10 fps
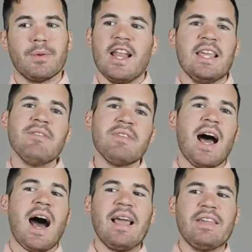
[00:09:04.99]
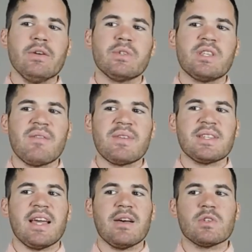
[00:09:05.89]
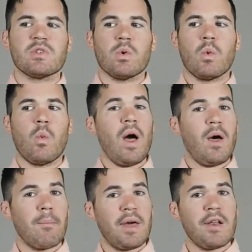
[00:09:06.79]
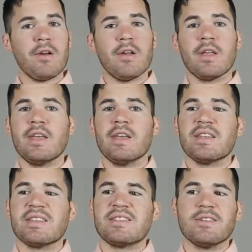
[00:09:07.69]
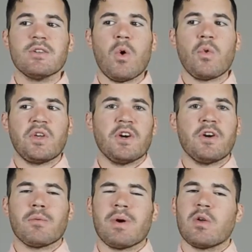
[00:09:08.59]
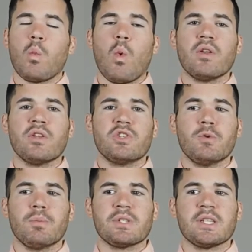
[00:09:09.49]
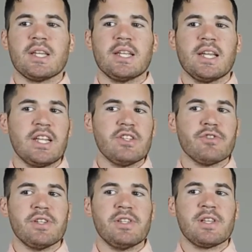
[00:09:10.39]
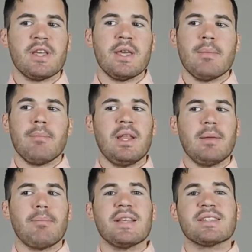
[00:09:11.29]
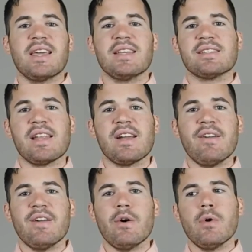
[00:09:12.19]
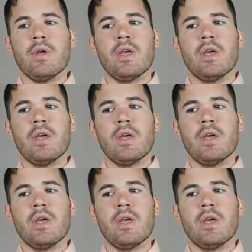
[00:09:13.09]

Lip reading: And even high-yield savings accounts, while better, still only earn around 1 to 2% interest, meaning best case scenario,